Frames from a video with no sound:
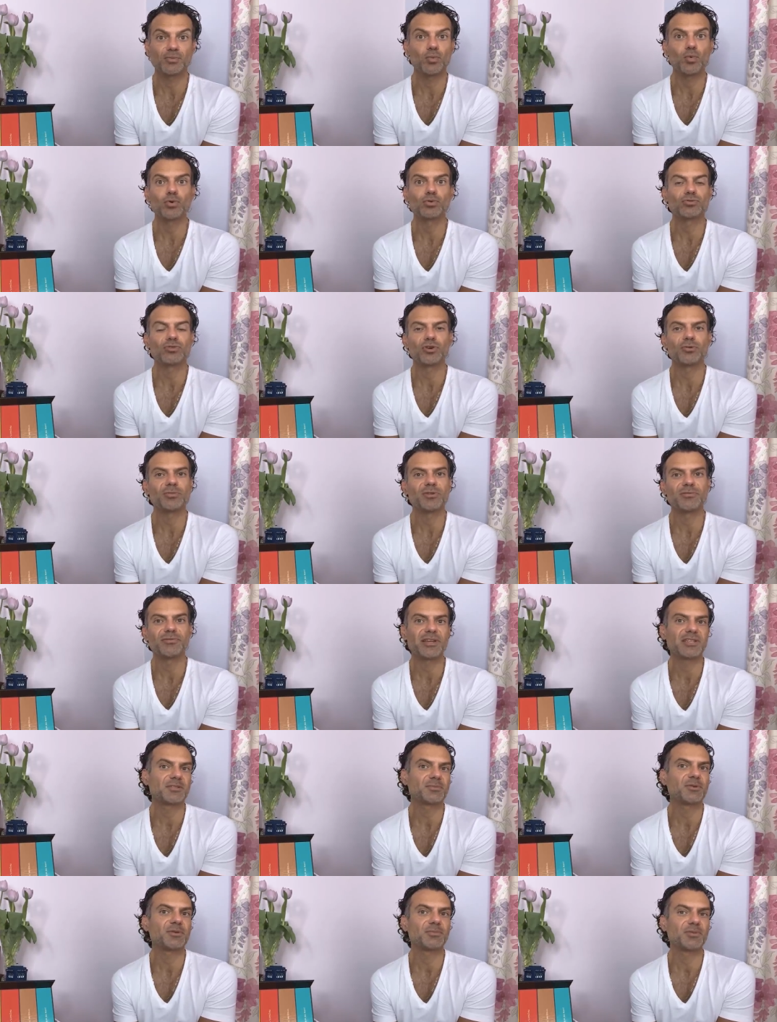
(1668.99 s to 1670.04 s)
wardrobe
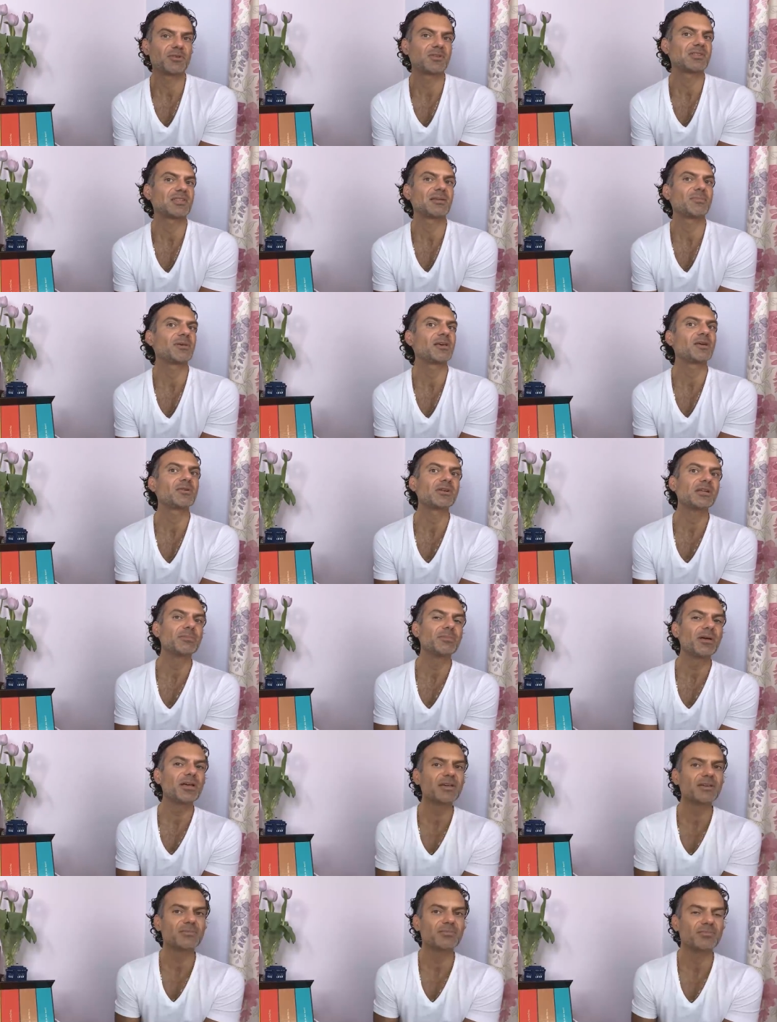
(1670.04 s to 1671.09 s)
investment because they may only
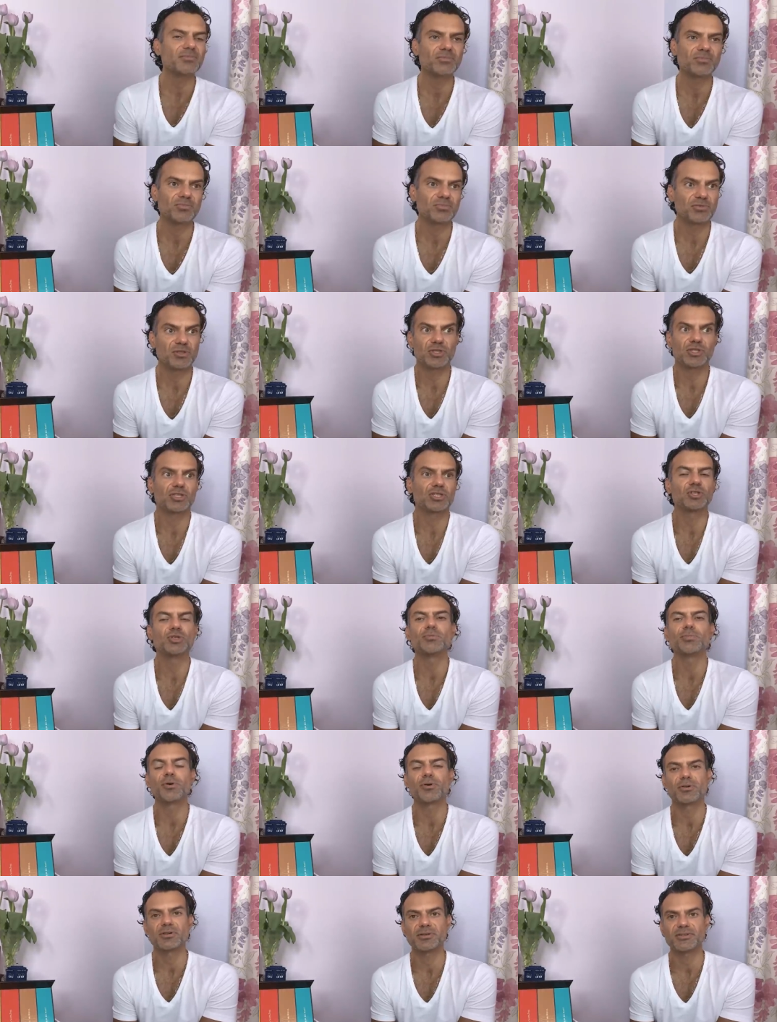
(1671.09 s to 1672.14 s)
buy two
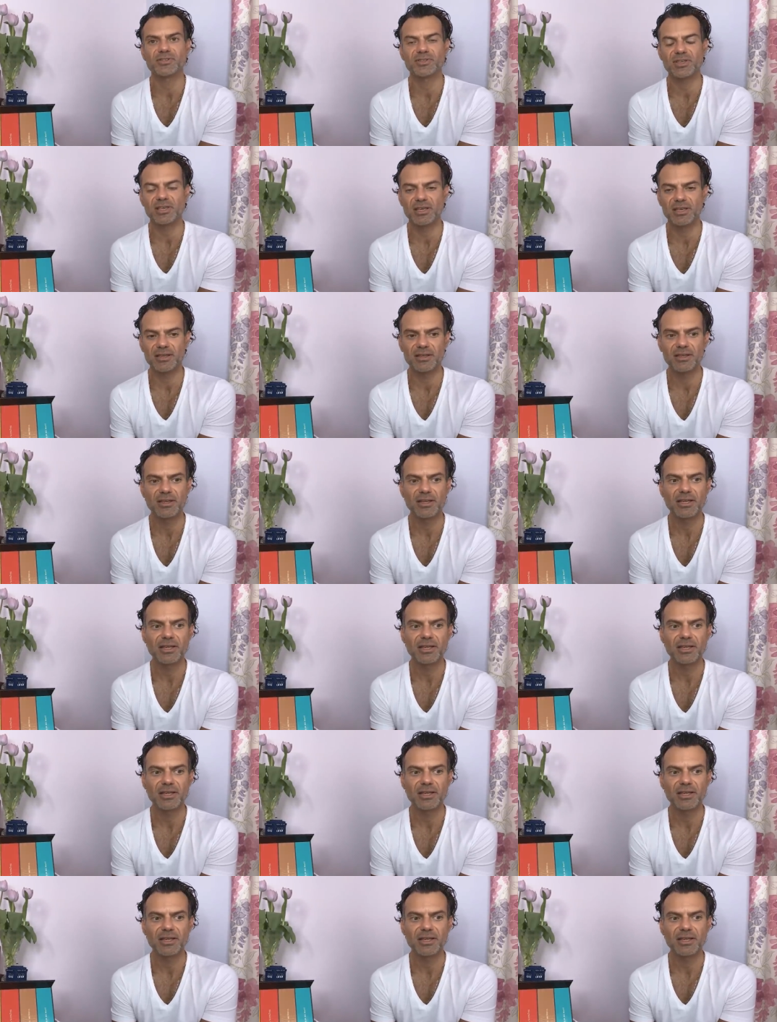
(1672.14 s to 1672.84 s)
bottles a year